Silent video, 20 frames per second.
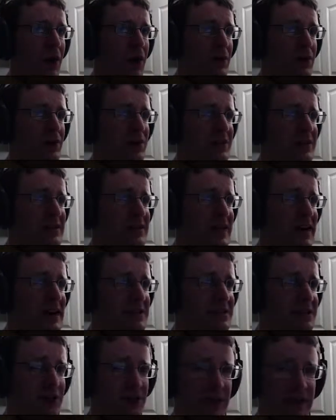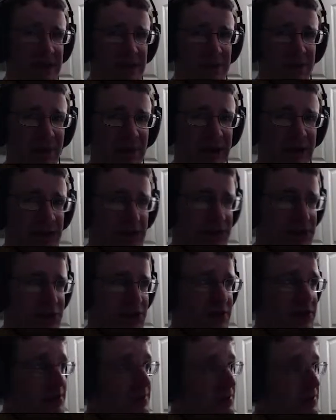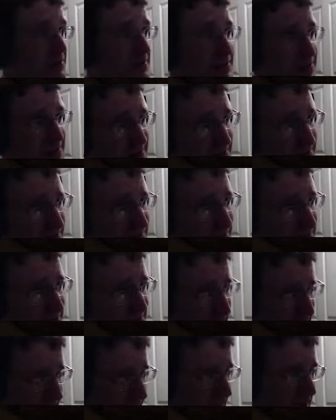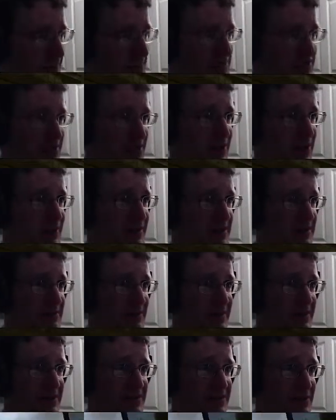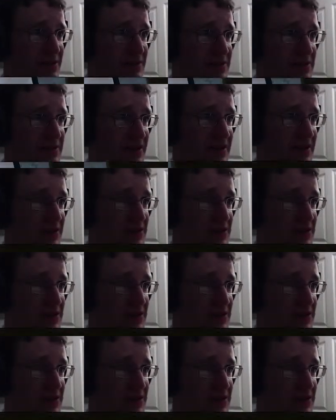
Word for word: Do these guys know how to speak English? I'm not sure. I'm just curious because they're just kind of